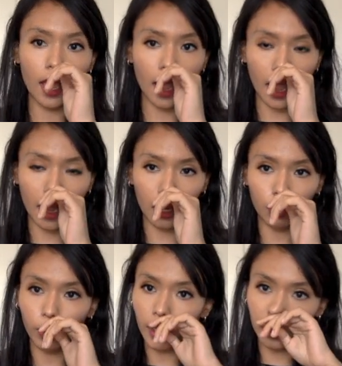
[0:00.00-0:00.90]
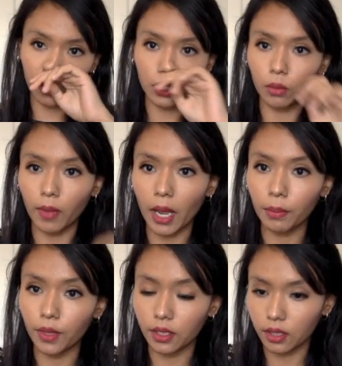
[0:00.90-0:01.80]
and we're going to map
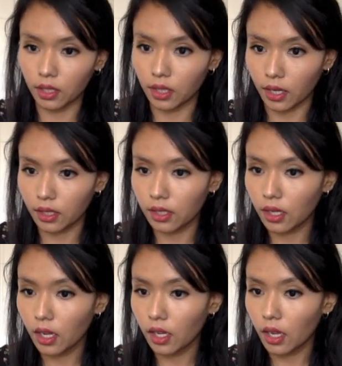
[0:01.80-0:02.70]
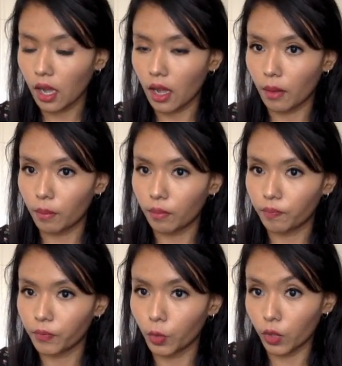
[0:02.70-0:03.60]
this index. Um,
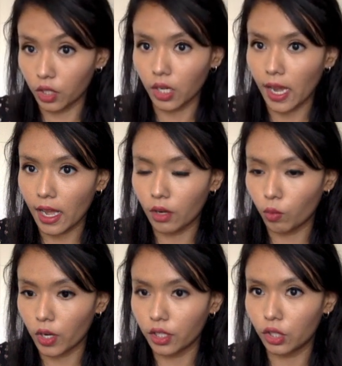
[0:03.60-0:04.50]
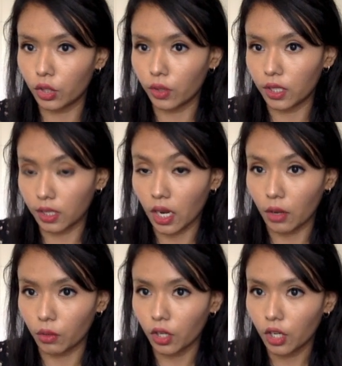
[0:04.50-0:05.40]
we're going to add 1 to this count.
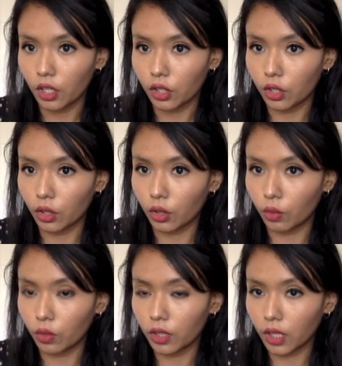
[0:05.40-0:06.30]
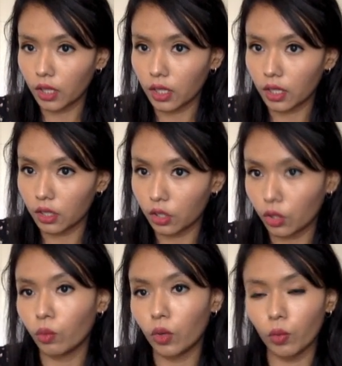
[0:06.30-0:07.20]
So we'll take the, so
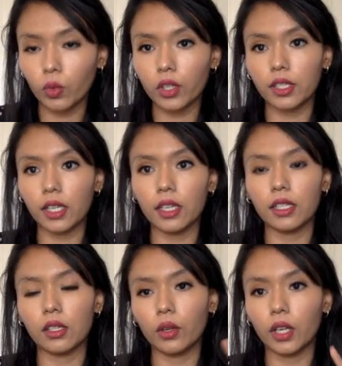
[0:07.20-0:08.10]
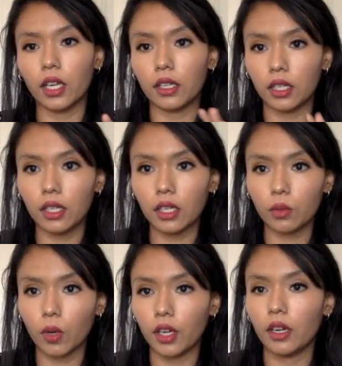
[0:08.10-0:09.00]
what we're saying is, okay, at index
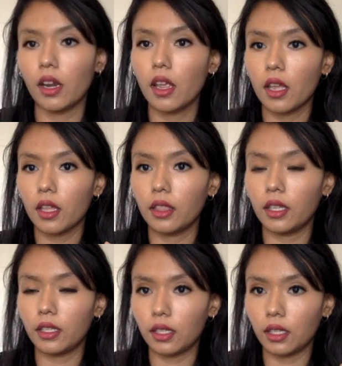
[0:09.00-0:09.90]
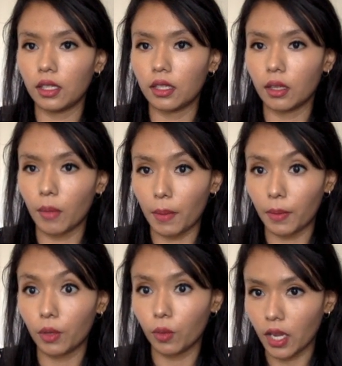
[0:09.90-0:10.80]
1, this is the
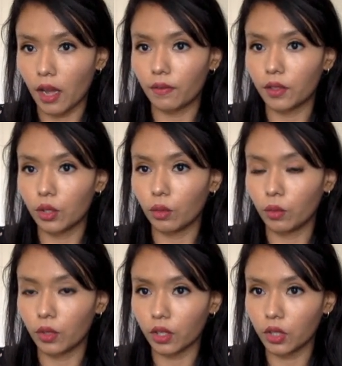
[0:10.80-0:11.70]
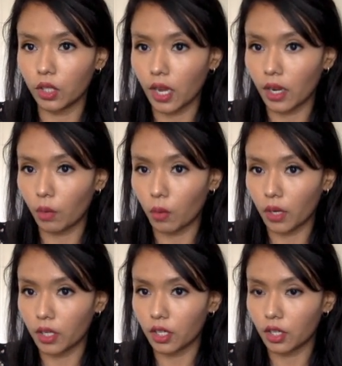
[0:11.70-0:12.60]
mapping we have. So we're going to add
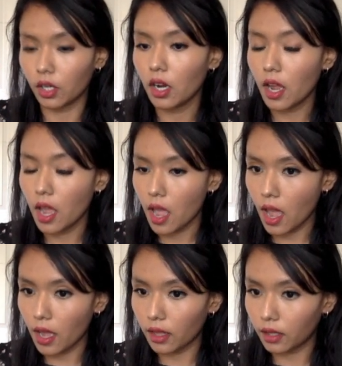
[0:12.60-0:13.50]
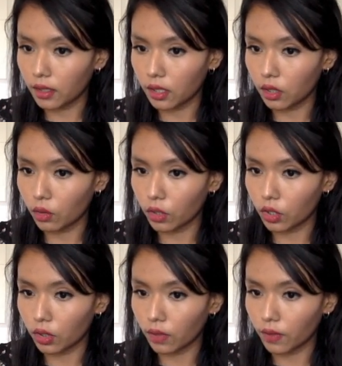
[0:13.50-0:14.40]
1 here. And this is going to
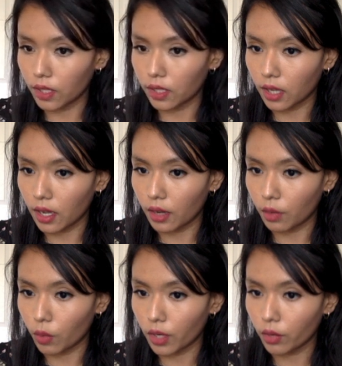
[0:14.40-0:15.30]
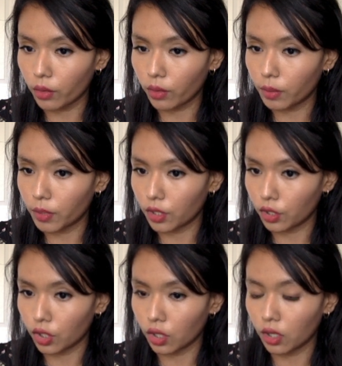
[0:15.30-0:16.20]
give us at 103
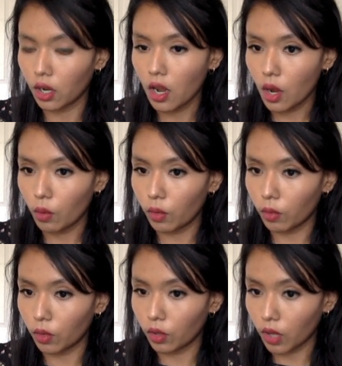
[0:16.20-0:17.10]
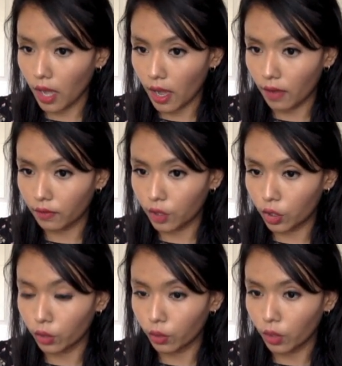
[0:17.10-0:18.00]
position we will have
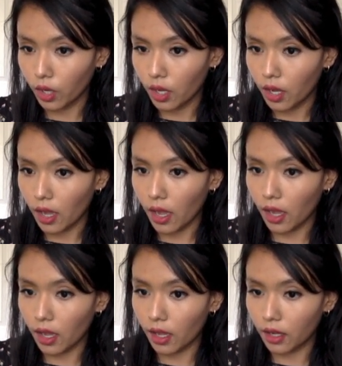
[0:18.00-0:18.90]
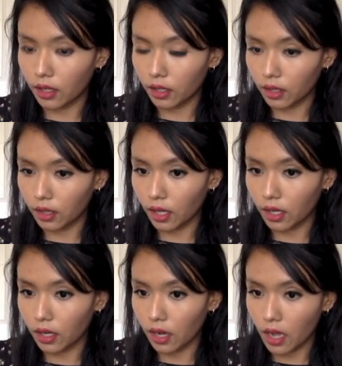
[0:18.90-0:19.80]
2. And
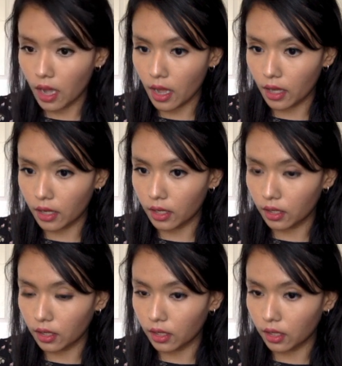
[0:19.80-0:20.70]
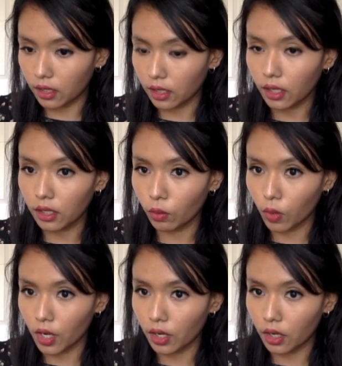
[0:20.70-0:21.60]
then at the second
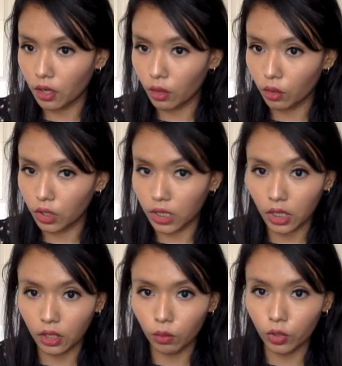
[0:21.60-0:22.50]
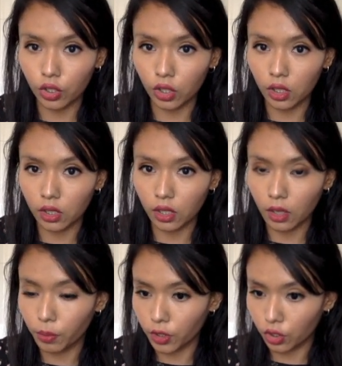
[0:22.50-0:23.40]
one, D, which is
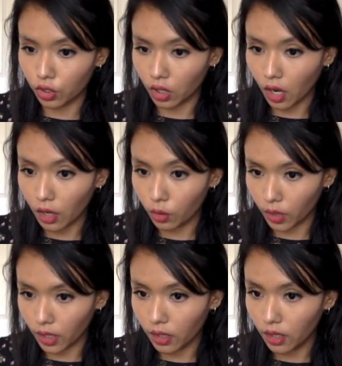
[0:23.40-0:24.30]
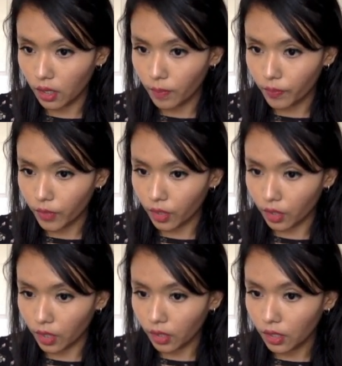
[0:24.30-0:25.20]
at position 100, okay,